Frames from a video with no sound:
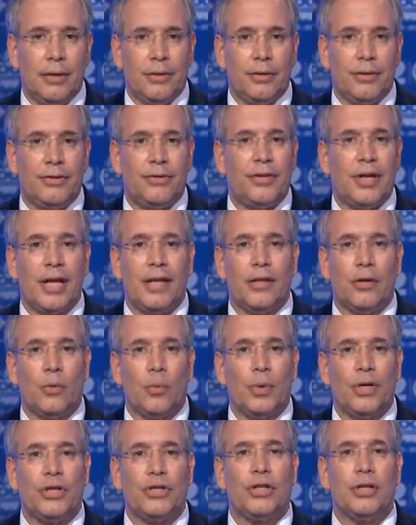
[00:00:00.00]
to say that
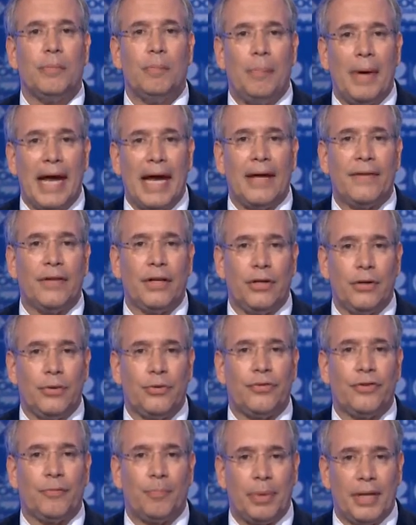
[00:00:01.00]
we should ban the
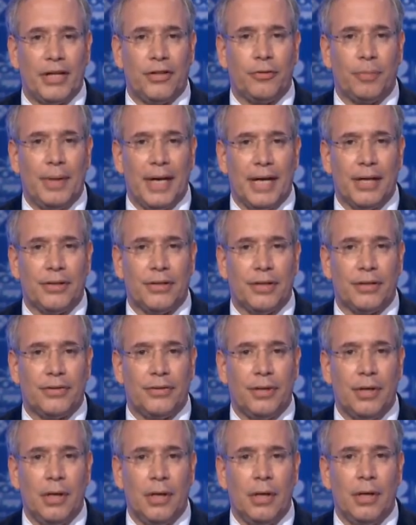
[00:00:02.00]
use of placement
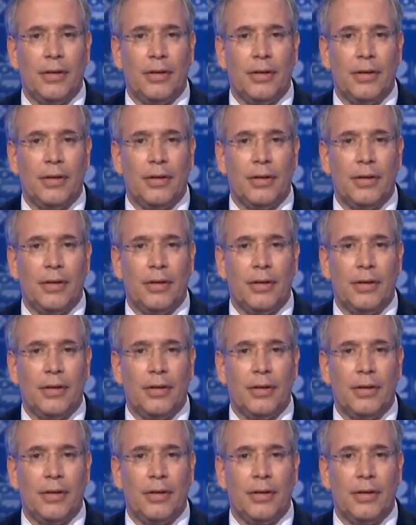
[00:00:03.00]
agents.